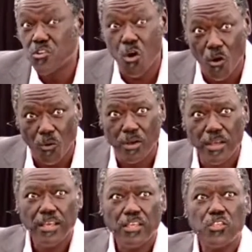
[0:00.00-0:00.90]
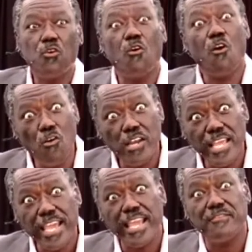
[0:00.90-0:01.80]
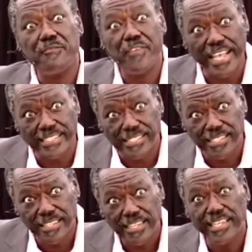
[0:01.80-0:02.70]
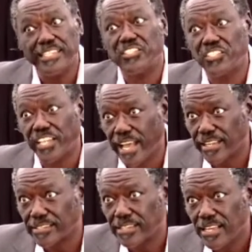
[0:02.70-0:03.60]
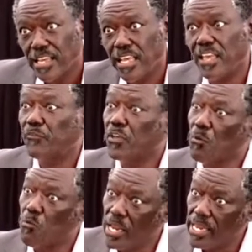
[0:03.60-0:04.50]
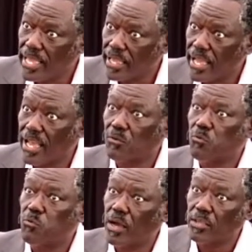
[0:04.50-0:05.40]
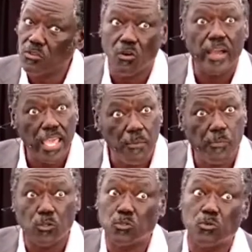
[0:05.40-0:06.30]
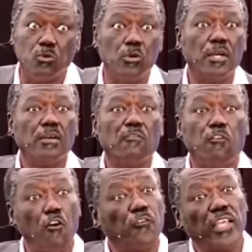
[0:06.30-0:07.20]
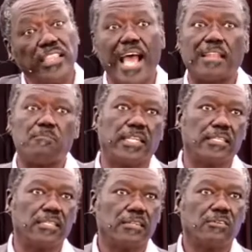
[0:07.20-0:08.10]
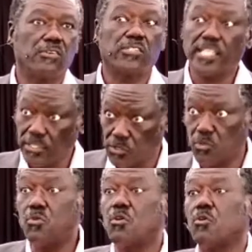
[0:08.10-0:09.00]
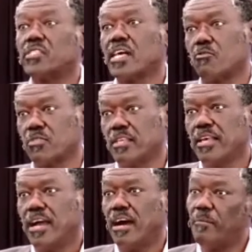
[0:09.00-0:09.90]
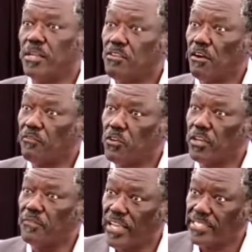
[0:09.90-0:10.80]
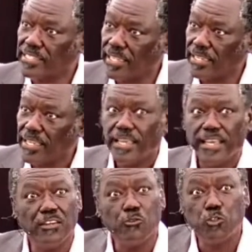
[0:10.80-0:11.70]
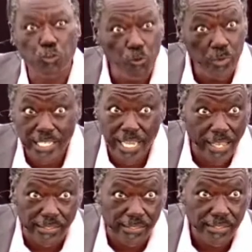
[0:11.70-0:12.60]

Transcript: No, you only invest in shares if you're willing and, you know, able to forfeit that money, because things do go south. How many of you invested in Uchumi shares?